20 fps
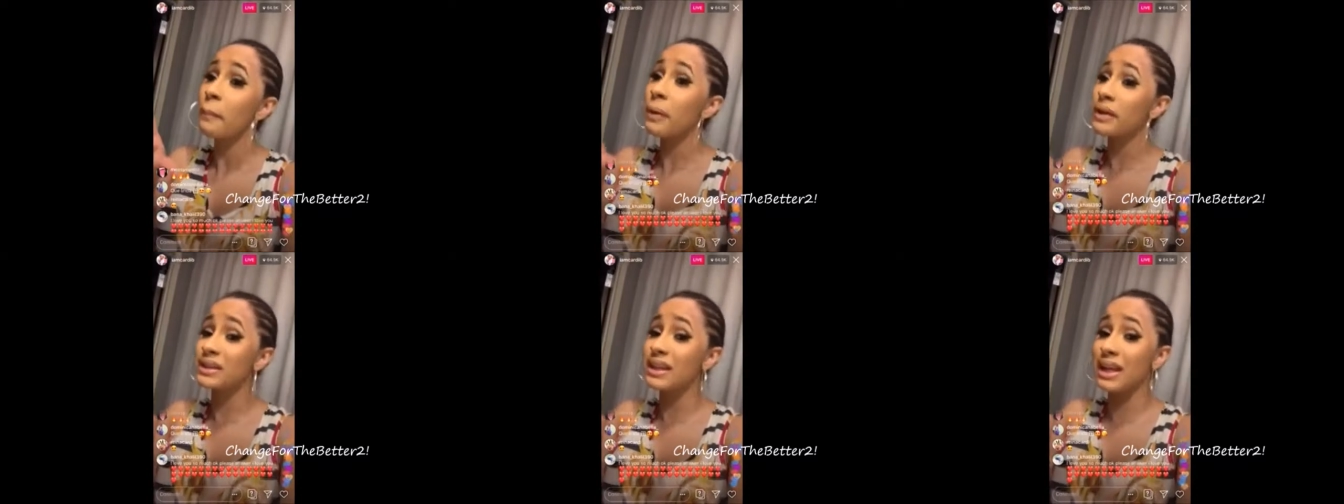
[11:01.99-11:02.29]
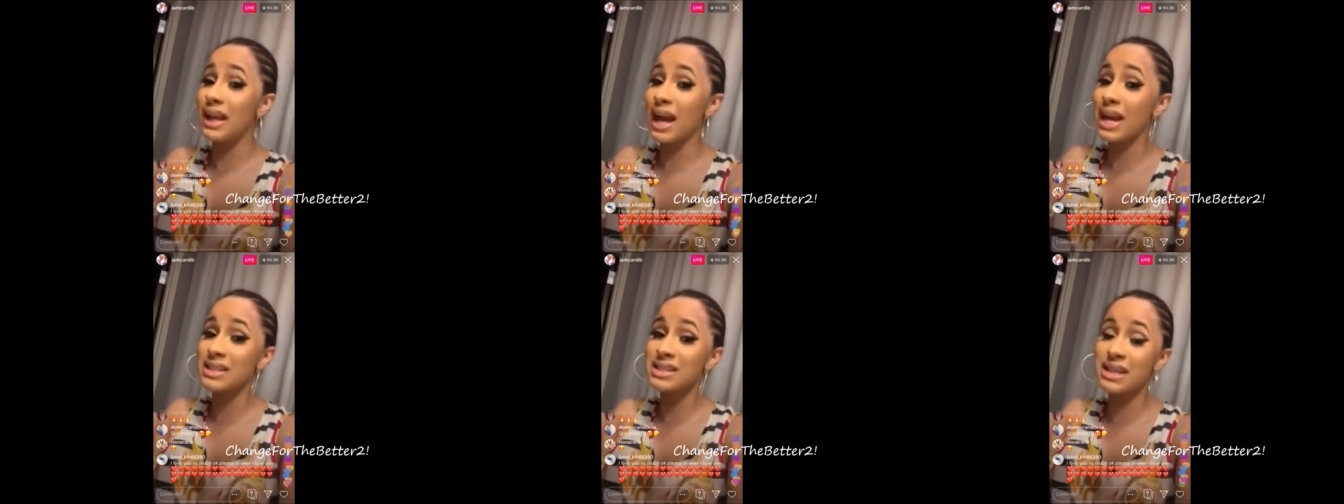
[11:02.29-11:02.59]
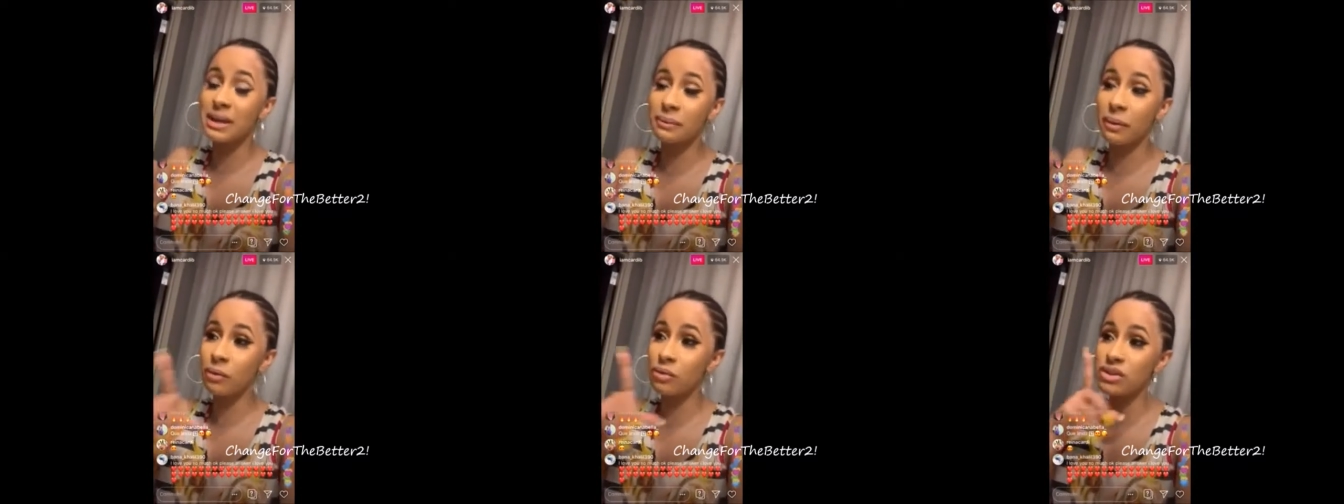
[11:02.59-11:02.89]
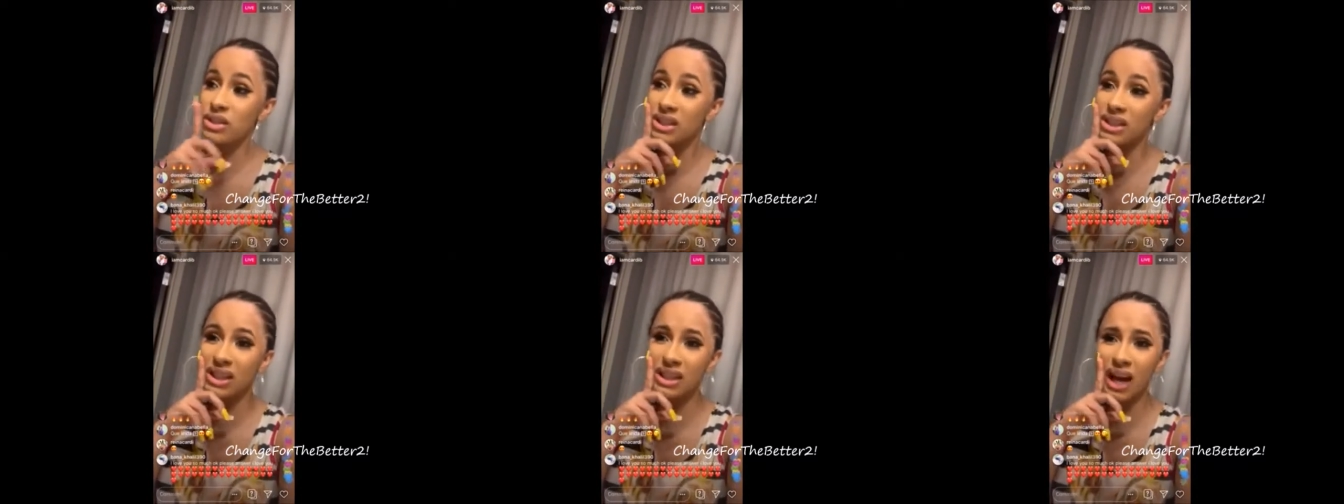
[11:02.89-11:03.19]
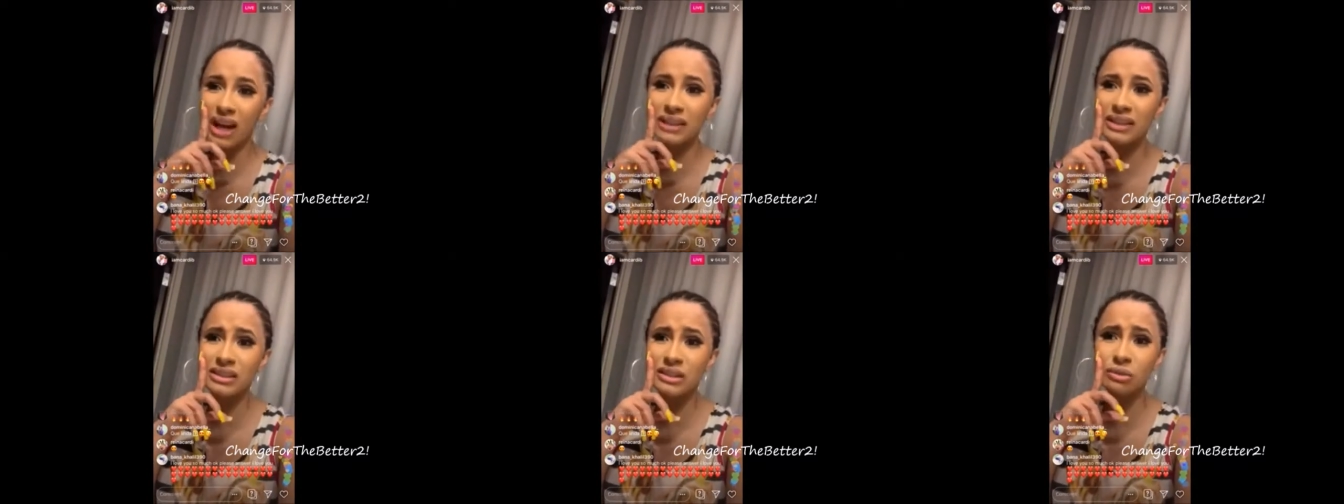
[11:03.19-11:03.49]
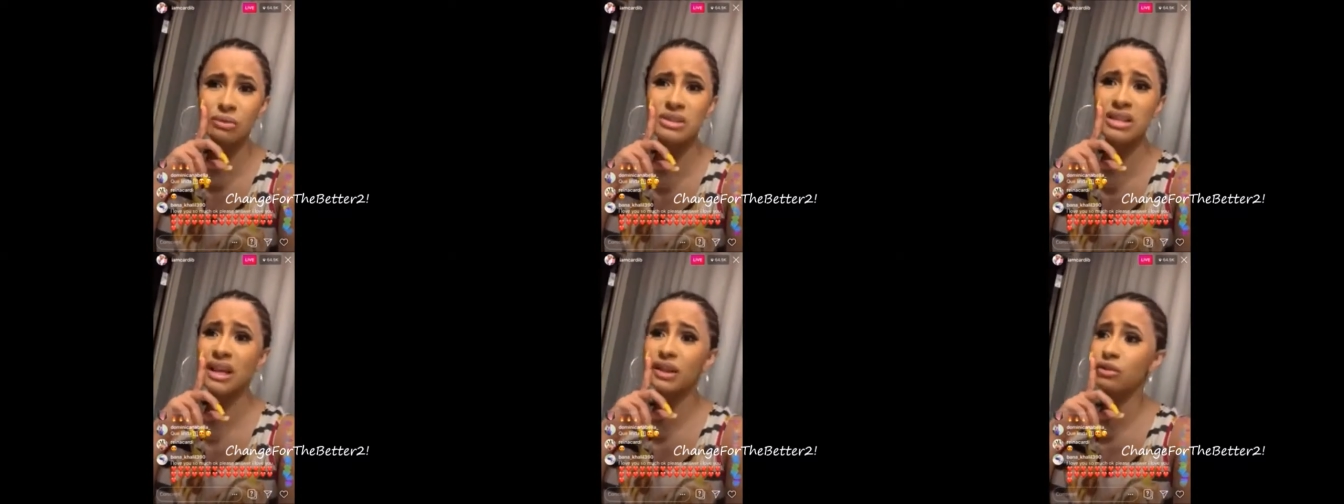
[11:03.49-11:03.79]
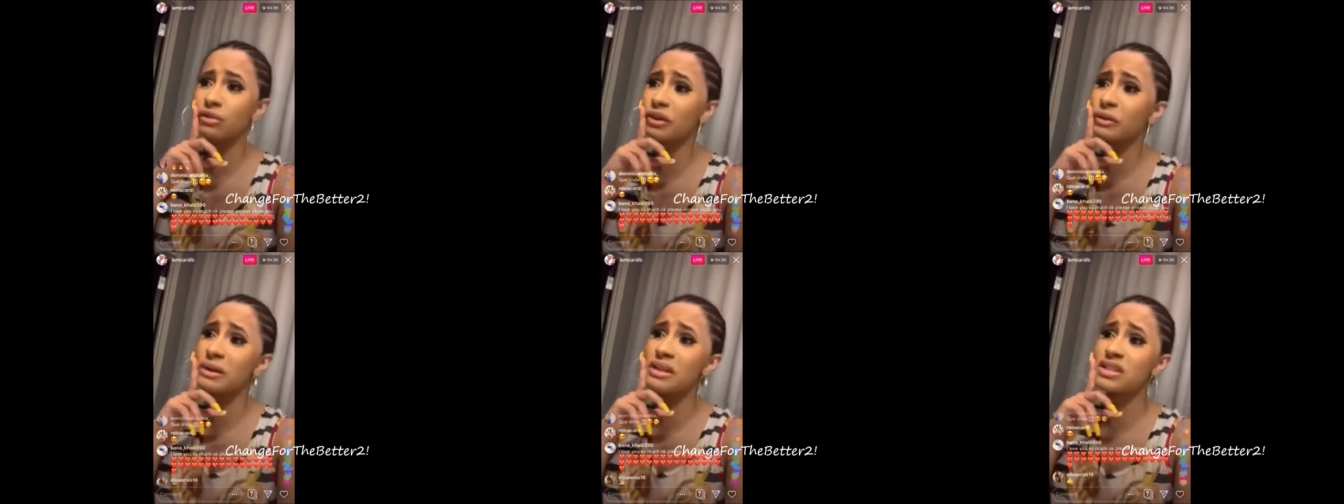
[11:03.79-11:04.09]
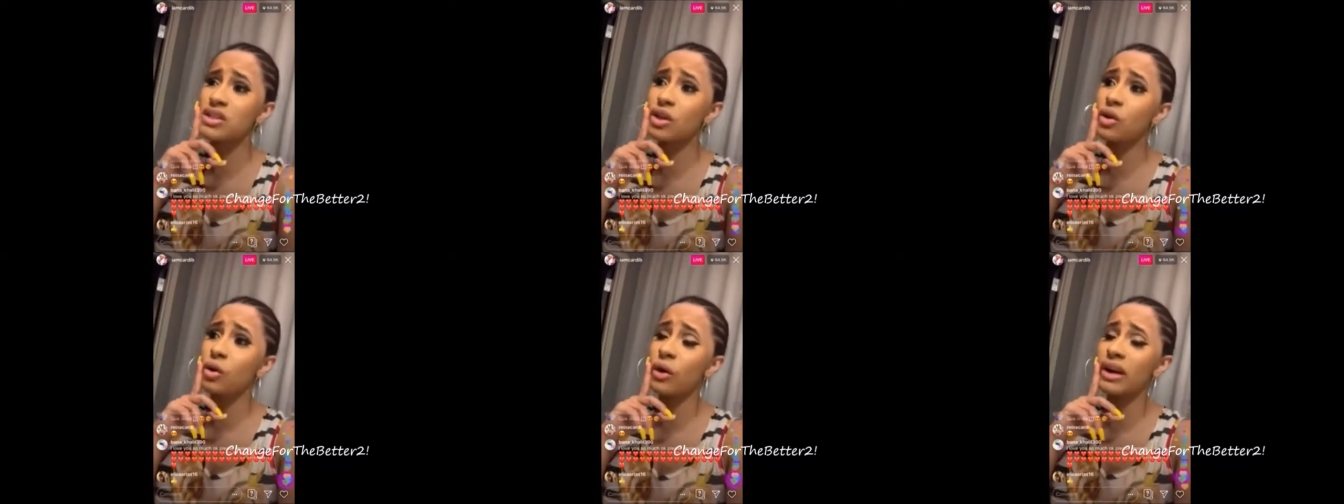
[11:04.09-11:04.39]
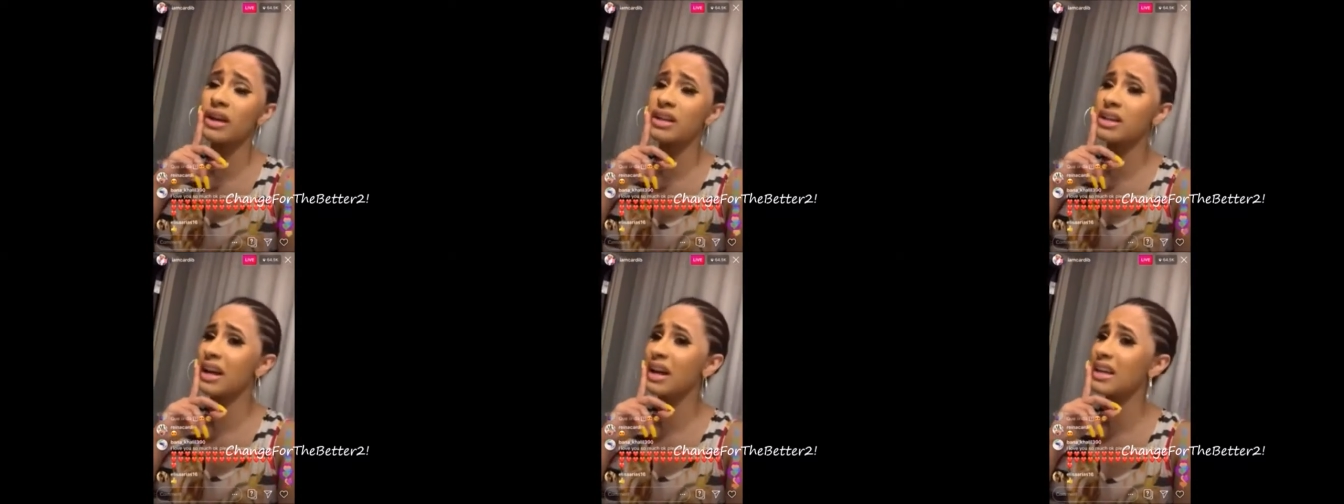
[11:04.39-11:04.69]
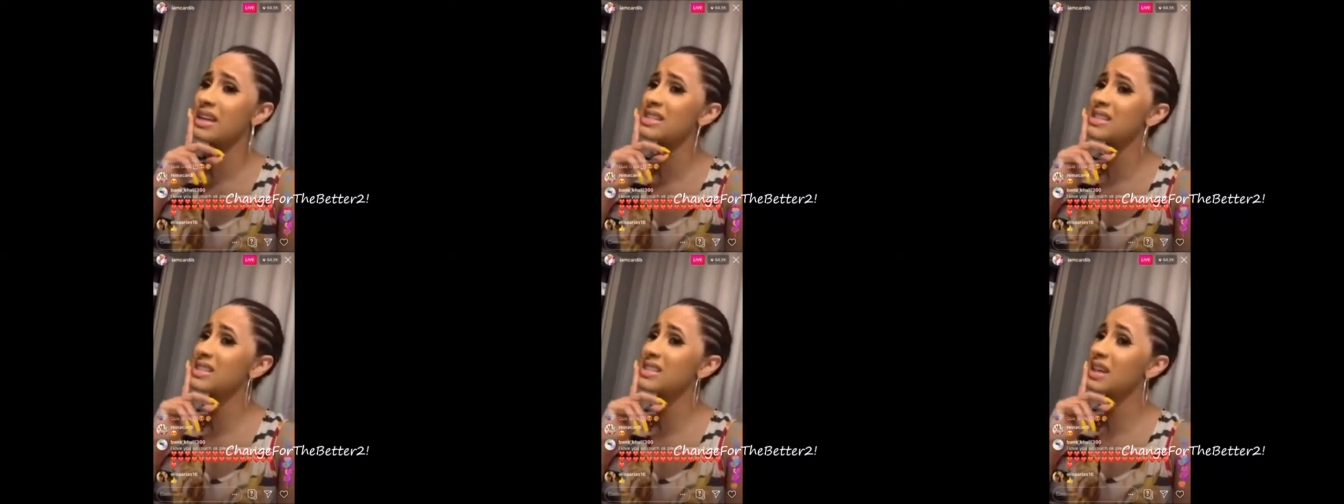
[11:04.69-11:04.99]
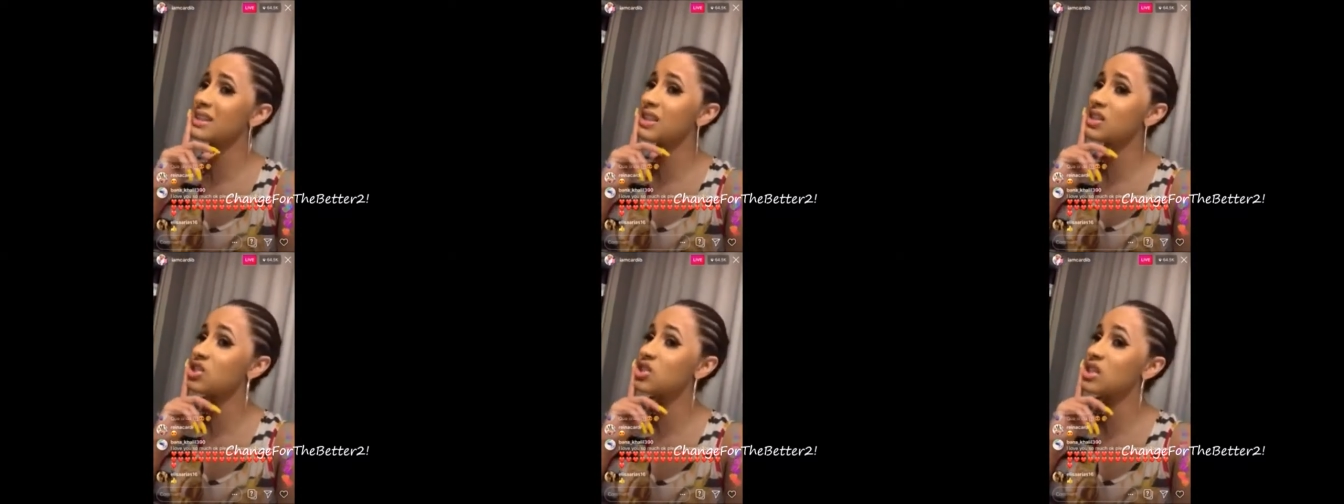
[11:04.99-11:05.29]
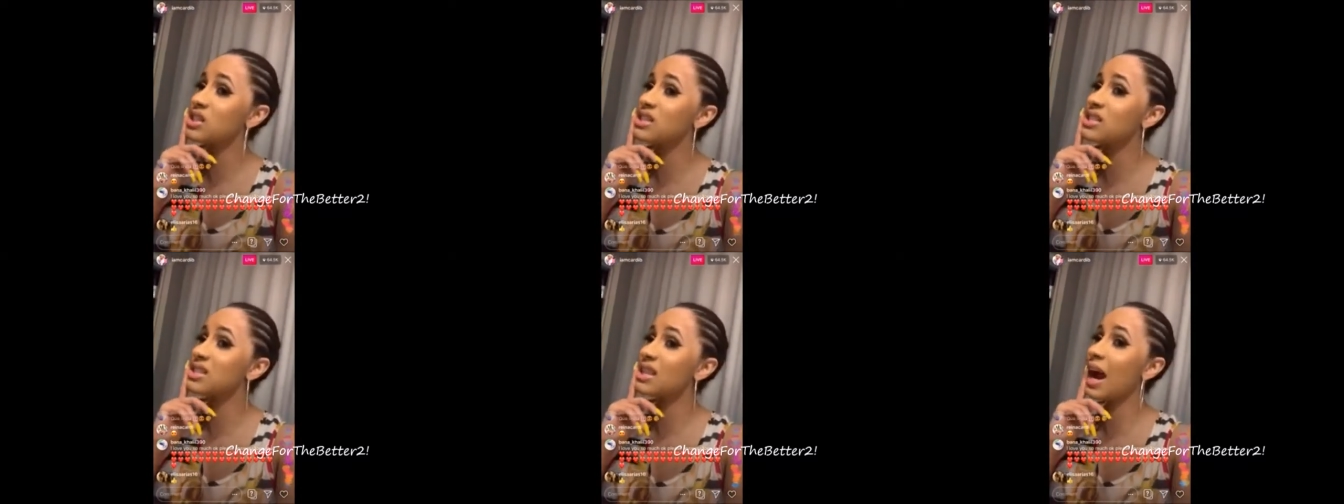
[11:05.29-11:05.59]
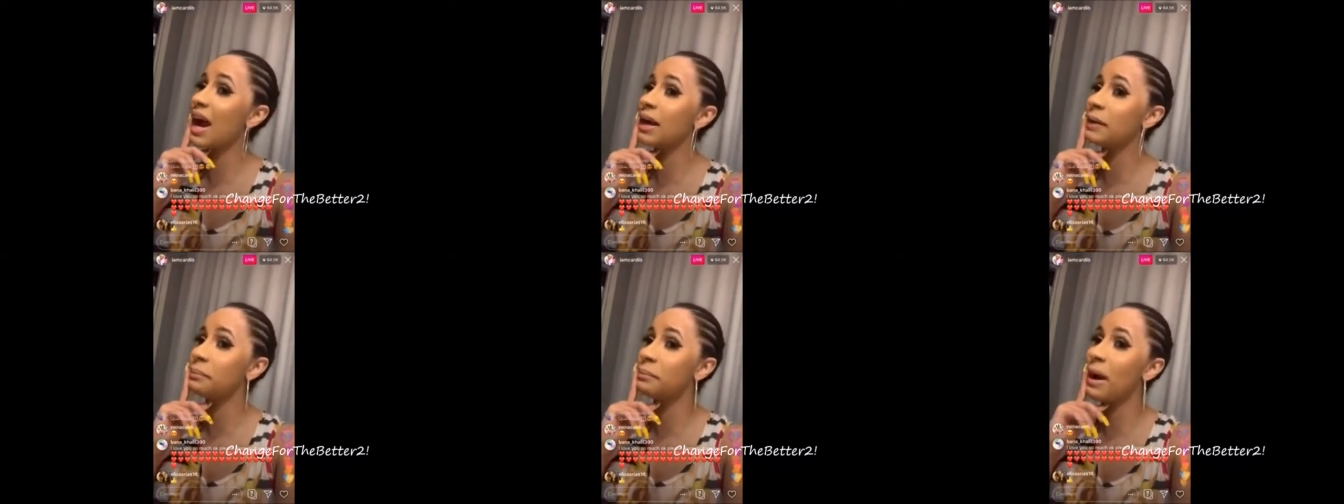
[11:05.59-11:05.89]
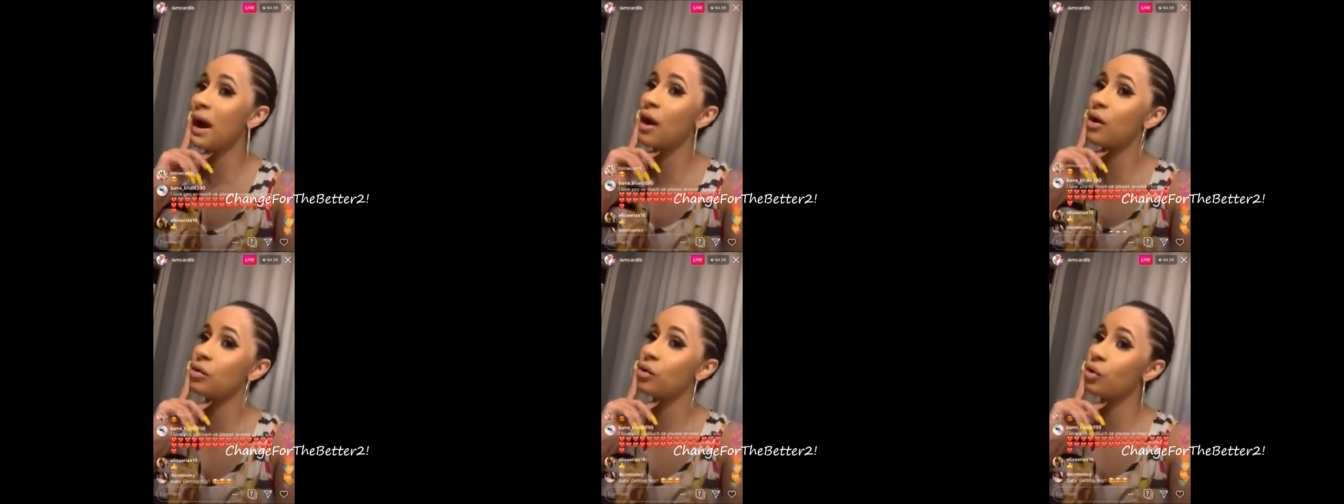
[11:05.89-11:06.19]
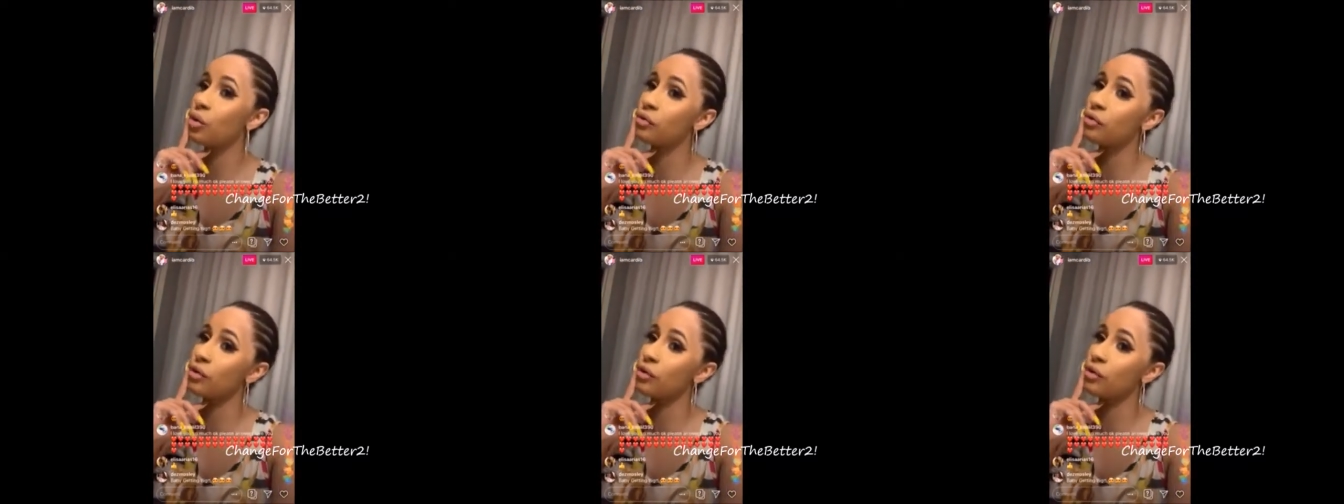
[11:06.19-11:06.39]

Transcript: time I was in the doctor's, it was like three weeks ago, and he, and he said that she's nine pound overweight.